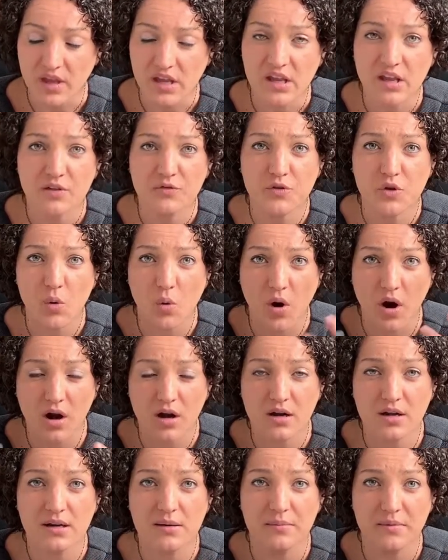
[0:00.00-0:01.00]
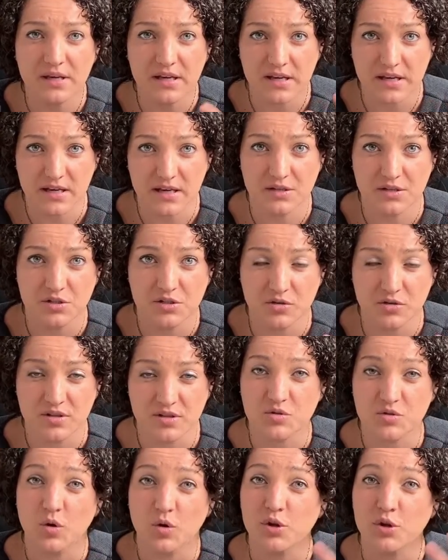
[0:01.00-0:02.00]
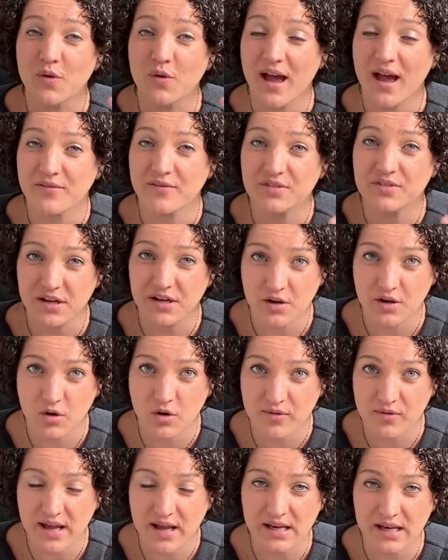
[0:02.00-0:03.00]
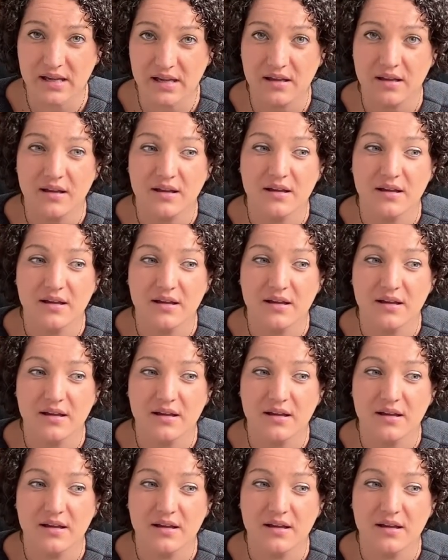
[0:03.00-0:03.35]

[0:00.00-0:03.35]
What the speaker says: if you are going to be needing to do this, or you have done it already,